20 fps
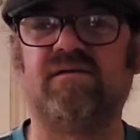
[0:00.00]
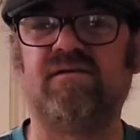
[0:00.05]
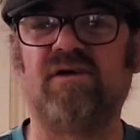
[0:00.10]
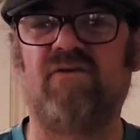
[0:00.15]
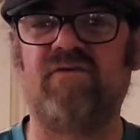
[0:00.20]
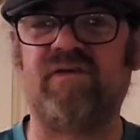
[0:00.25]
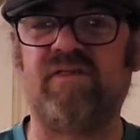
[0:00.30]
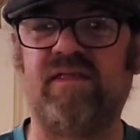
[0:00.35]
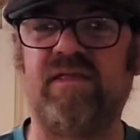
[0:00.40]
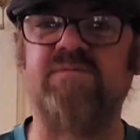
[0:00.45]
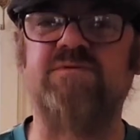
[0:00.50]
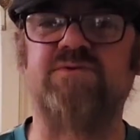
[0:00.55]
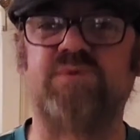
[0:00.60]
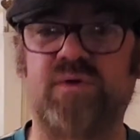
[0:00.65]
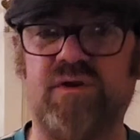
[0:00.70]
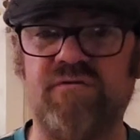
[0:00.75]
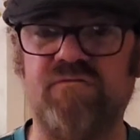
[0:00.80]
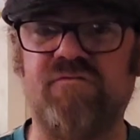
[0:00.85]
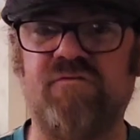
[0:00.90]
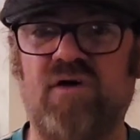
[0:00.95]
Go around the
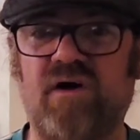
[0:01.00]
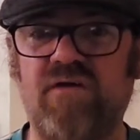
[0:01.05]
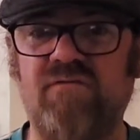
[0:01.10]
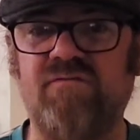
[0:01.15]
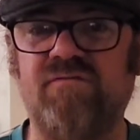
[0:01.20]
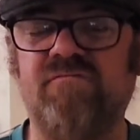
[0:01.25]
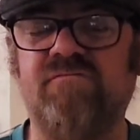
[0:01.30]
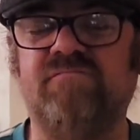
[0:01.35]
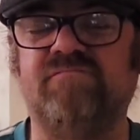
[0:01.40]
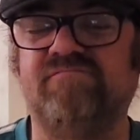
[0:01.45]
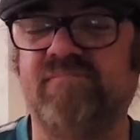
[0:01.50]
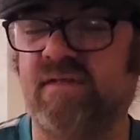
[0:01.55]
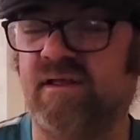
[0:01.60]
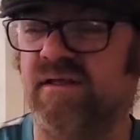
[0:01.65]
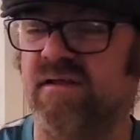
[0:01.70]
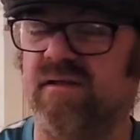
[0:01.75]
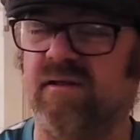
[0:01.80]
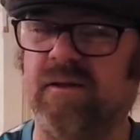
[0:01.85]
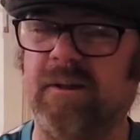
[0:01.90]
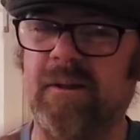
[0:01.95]
M25 and
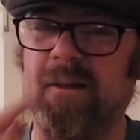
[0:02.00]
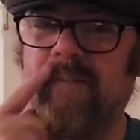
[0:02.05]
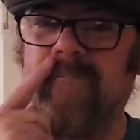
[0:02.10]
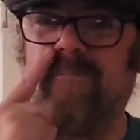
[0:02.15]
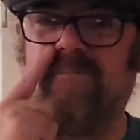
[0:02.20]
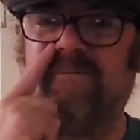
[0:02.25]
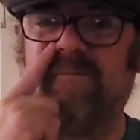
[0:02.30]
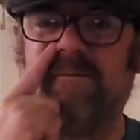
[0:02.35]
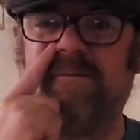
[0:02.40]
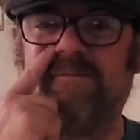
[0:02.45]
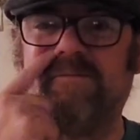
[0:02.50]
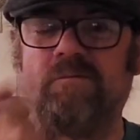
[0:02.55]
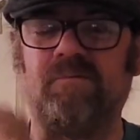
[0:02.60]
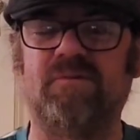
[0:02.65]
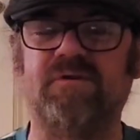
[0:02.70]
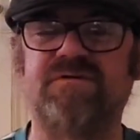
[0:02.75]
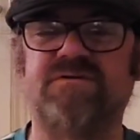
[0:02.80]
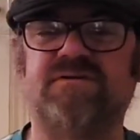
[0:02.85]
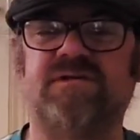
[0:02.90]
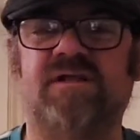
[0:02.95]
come up at the top
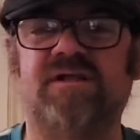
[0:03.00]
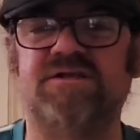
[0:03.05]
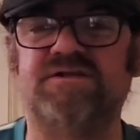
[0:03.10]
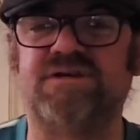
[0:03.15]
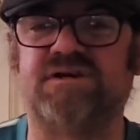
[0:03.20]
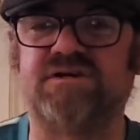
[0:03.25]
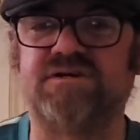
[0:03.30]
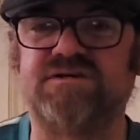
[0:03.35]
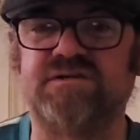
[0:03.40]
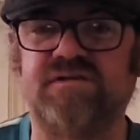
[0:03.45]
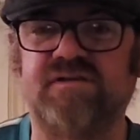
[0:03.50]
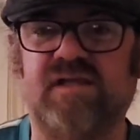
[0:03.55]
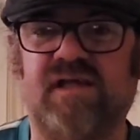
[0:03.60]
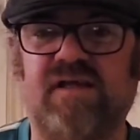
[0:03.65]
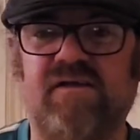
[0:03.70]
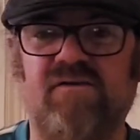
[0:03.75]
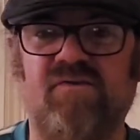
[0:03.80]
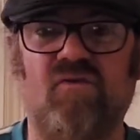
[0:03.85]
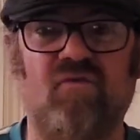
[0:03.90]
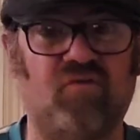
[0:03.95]
of that junction
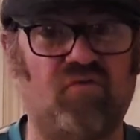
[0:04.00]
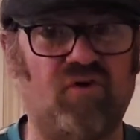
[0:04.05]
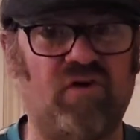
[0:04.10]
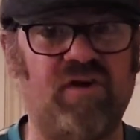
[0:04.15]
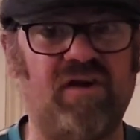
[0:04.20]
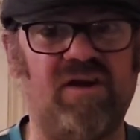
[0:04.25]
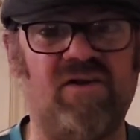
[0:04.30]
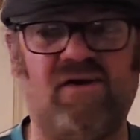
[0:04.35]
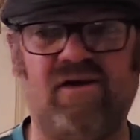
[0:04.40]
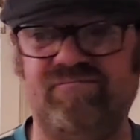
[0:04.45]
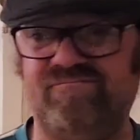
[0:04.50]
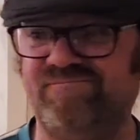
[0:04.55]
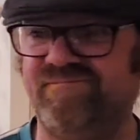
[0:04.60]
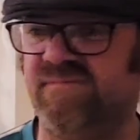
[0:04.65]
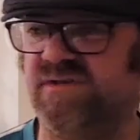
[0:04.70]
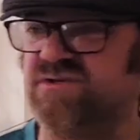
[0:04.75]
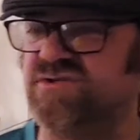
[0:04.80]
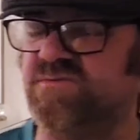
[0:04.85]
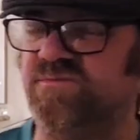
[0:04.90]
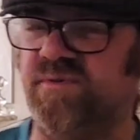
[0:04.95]
there on a Friday night.
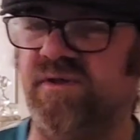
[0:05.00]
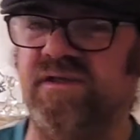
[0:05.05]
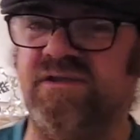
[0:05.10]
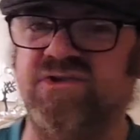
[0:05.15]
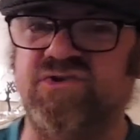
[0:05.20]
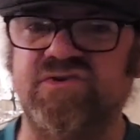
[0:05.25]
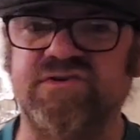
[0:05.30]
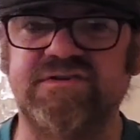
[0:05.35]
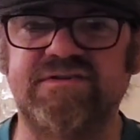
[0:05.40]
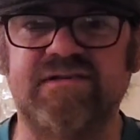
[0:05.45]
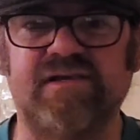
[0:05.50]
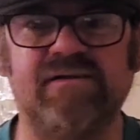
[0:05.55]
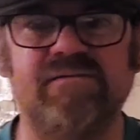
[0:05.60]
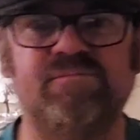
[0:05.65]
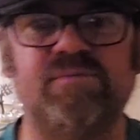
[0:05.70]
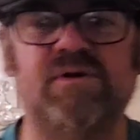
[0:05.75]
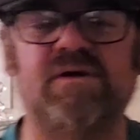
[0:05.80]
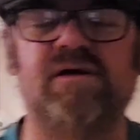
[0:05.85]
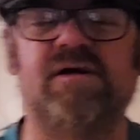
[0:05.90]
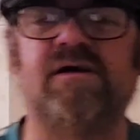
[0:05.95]
It should be interesting,
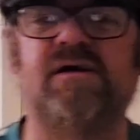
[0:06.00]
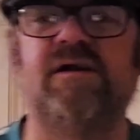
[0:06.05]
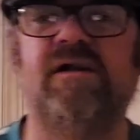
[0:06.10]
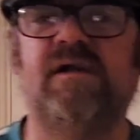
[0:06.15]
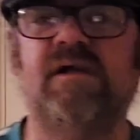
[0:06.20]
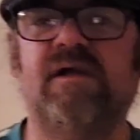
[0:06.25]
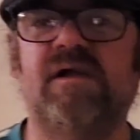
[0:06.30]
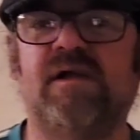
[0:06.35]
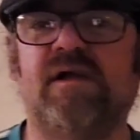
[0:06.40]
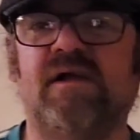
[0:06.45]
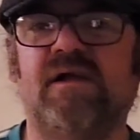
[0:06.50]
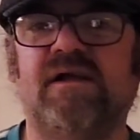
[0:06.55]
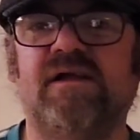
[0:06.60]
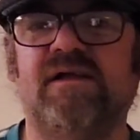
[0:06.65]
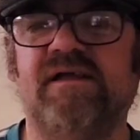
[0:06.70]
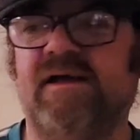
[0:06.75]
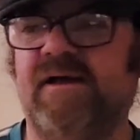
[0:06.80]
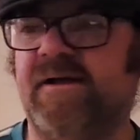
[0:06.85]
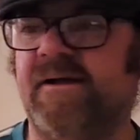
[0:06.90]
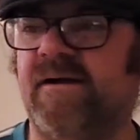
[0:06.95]
but
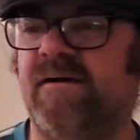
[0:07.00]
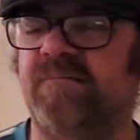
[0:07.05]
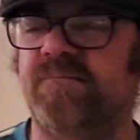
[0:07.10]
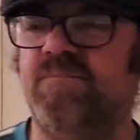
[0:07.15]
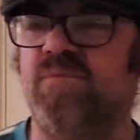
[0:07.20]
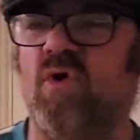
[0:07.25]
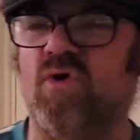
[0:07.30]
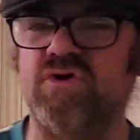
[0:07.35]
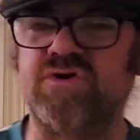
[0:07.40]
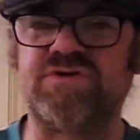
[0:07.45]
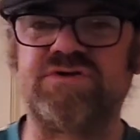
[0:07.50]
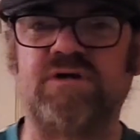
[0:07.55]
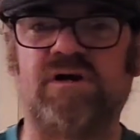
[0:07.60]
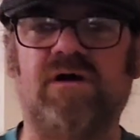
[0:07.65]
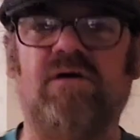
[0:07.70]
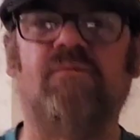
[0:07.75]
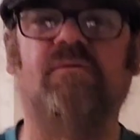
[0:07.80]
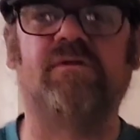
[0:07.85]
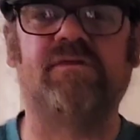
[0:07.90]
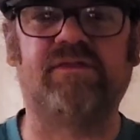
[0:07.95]
I'm not sure.
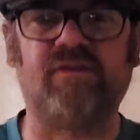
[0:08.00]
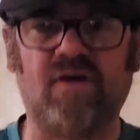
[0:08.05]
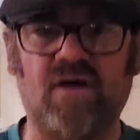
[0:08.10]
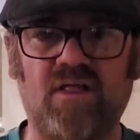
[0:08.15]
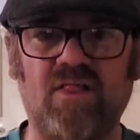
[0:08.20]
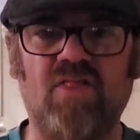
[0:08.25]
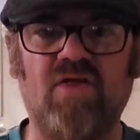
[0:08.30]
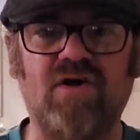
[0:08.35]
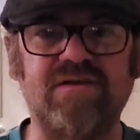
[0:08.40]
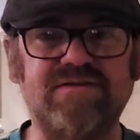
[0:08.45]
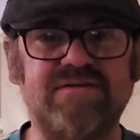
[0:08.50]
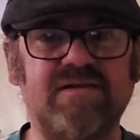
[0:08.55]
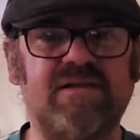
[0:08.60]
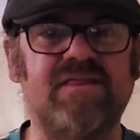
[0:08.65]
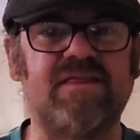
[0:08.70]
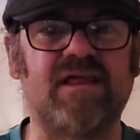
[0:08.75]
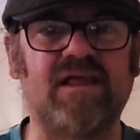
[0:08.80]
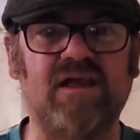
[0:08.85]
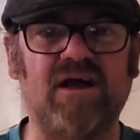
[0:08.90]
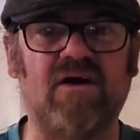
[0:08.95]
I would like to
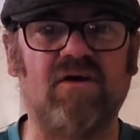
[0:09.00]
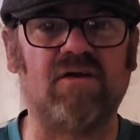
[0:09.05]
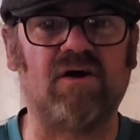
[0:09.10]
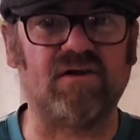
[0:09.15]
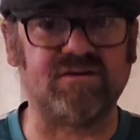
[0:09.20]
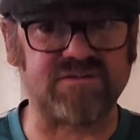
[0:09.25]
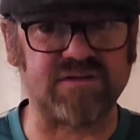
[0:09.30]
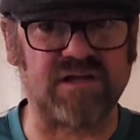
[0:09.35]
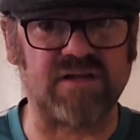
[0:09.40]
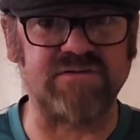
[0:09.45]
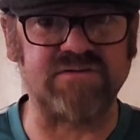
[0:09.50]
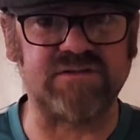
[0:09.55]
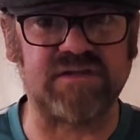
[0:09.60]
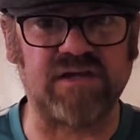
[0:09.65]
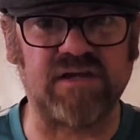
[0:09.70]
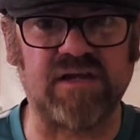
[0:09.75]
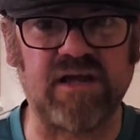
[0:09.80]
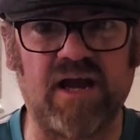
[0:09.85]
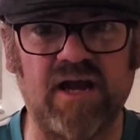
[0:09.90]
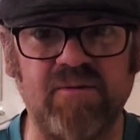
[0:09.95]
think I'd like to go to
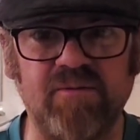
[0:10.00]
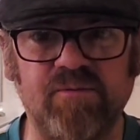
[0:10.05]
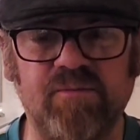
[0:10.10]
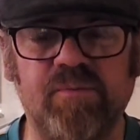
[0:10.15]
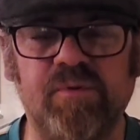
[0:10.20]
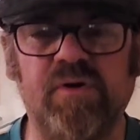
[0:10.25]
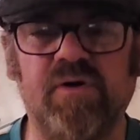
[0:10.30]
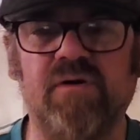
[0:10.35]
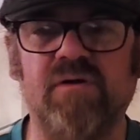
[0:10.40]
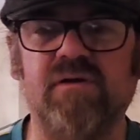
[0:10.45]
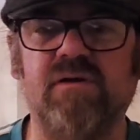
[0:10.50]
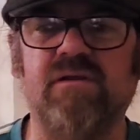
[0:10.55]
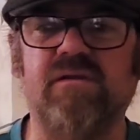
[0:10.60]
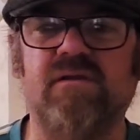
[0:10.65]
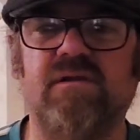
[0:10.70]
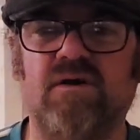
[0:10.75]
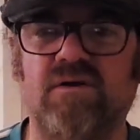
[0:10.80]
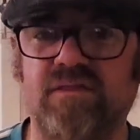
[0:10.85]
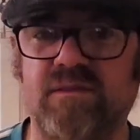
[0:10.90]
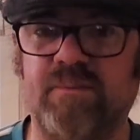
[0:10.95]
that game, but
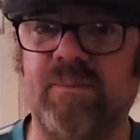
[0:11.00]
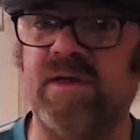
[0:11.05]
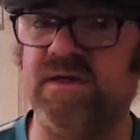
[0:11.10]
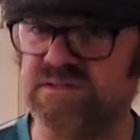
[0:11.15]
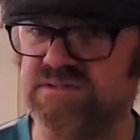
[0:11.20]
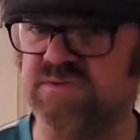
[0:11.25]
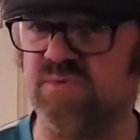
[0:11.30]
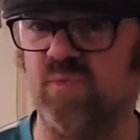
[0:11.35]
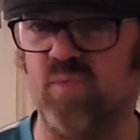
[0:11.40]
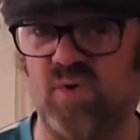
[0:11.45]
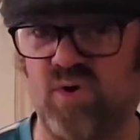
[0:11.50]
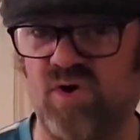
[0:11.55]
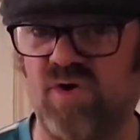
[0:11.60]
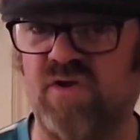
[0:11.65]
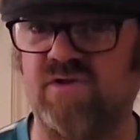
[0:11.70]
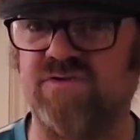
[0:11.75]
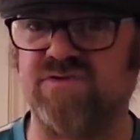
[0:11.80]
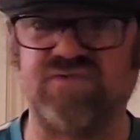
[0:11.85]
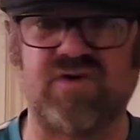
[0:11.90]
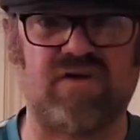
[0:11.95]
it depends on
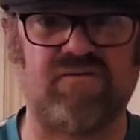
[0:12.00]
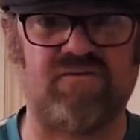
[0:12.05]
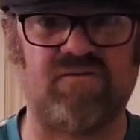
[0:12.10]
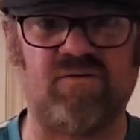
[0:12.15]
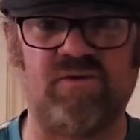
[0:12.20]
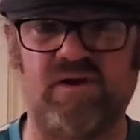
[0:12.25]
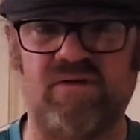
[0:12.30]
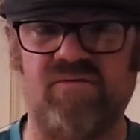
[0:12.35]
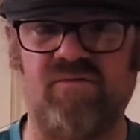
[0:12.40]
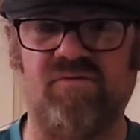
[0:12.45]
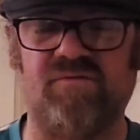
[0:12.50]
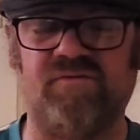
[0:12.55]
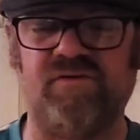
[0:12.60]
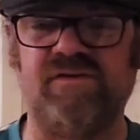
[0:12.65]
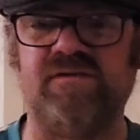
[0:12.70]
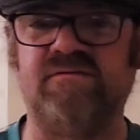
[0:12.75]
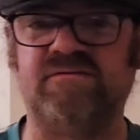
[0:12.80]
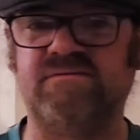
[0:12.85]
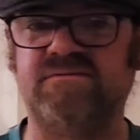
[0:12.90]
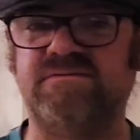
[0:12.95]
work and travel and
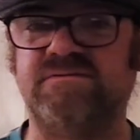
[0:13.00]
everything.